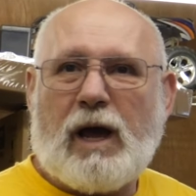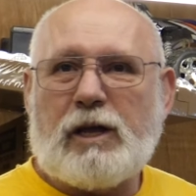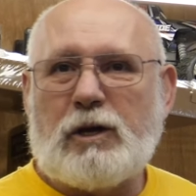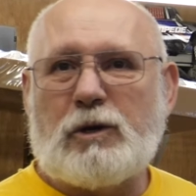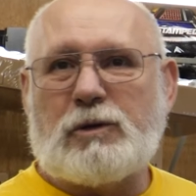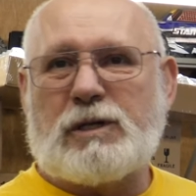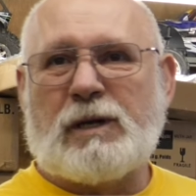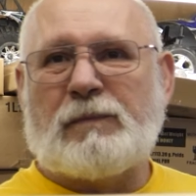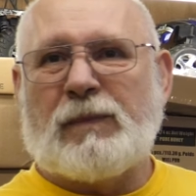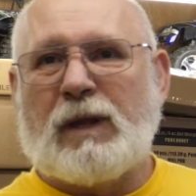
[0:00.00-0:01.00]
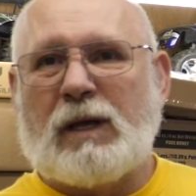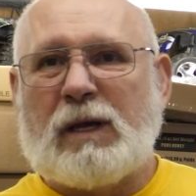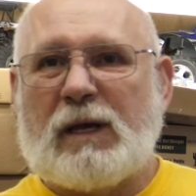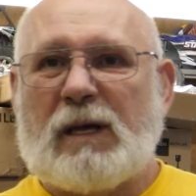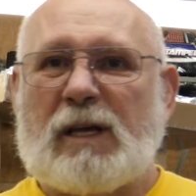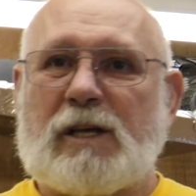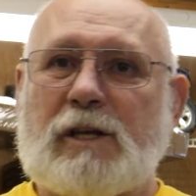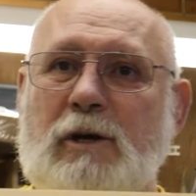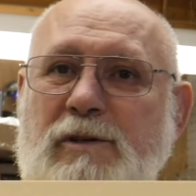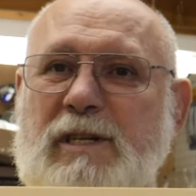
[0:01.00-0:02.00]
I
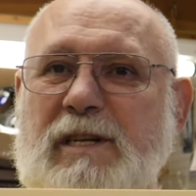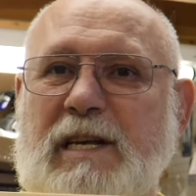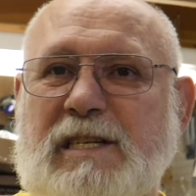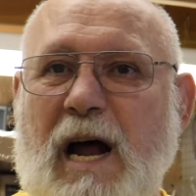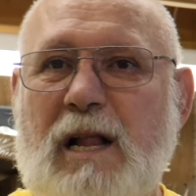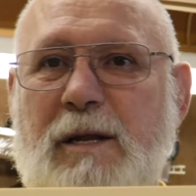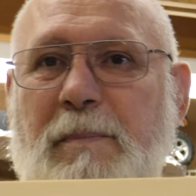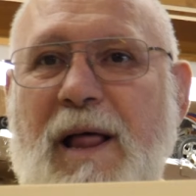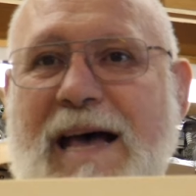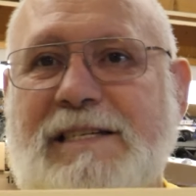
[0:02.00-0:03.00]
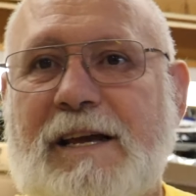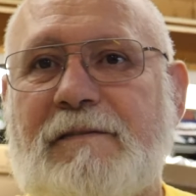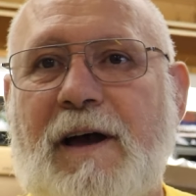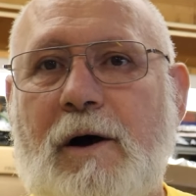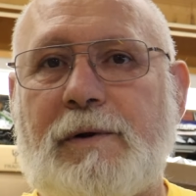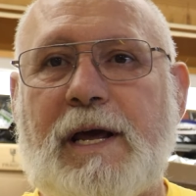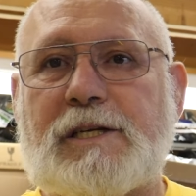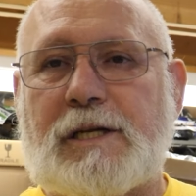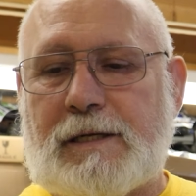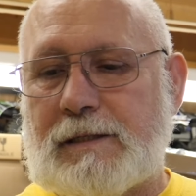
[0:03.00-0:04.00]
uses a solid plastic
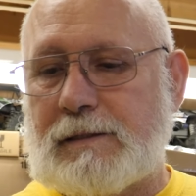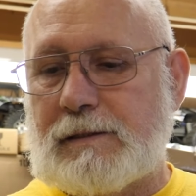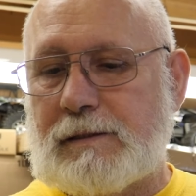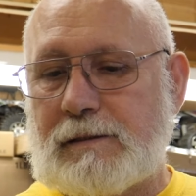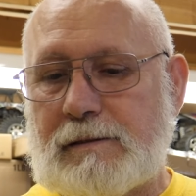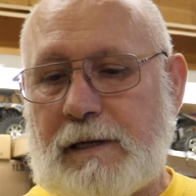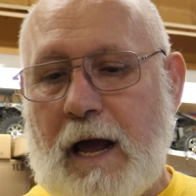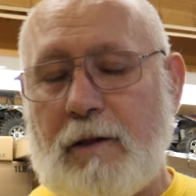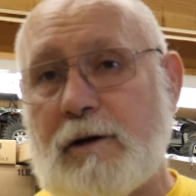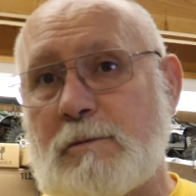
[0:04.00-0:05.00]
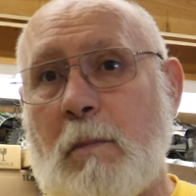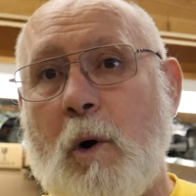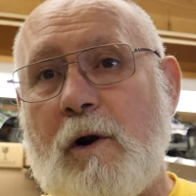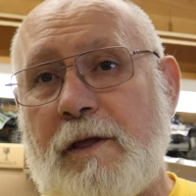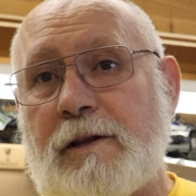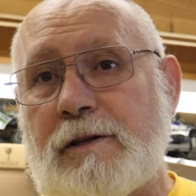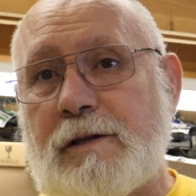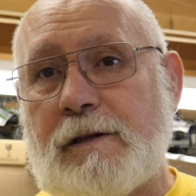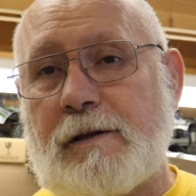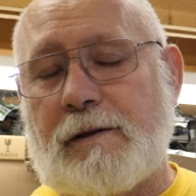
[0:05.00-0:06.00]
foundation. Now there's more
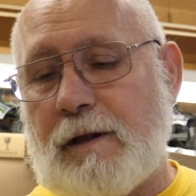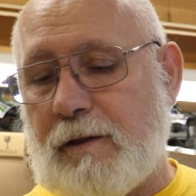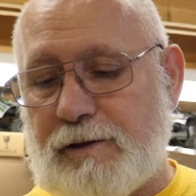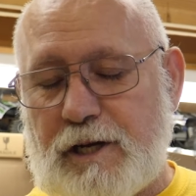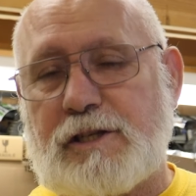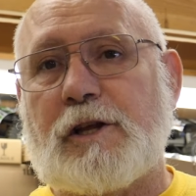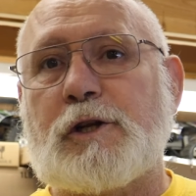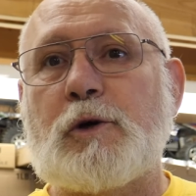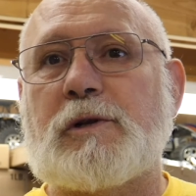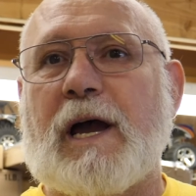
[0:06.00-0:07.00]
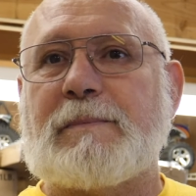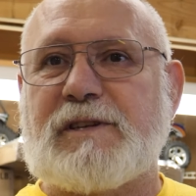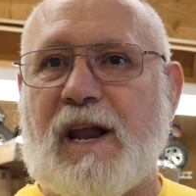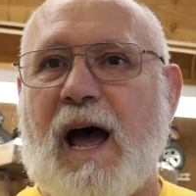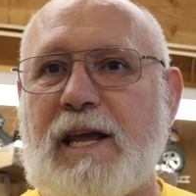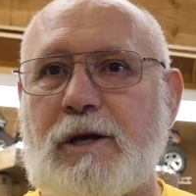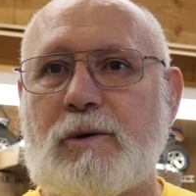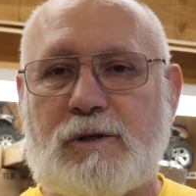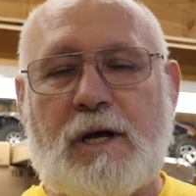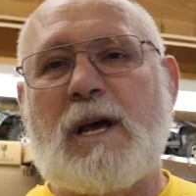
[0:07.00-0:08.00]
than just the two types that I
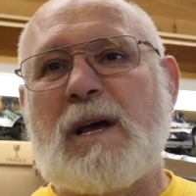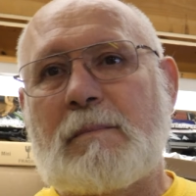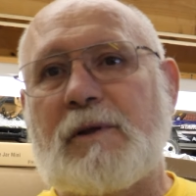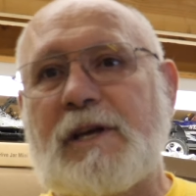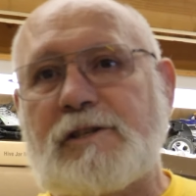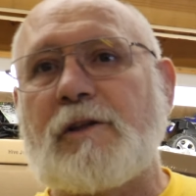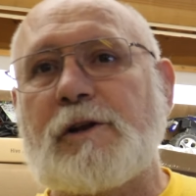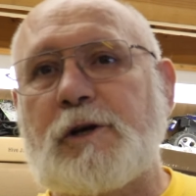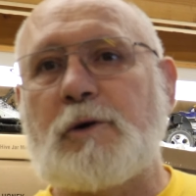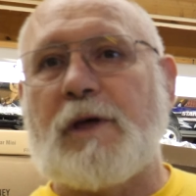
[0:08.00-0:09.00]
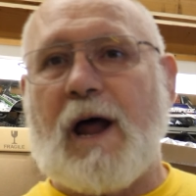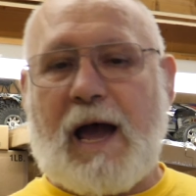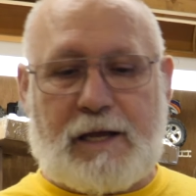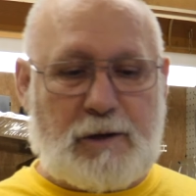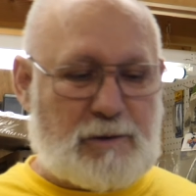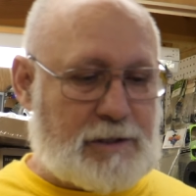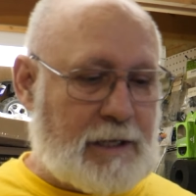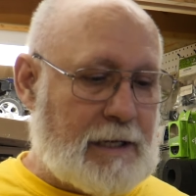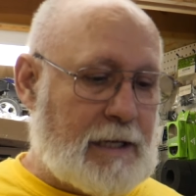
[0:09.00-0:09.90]
use, but these are the two that I use.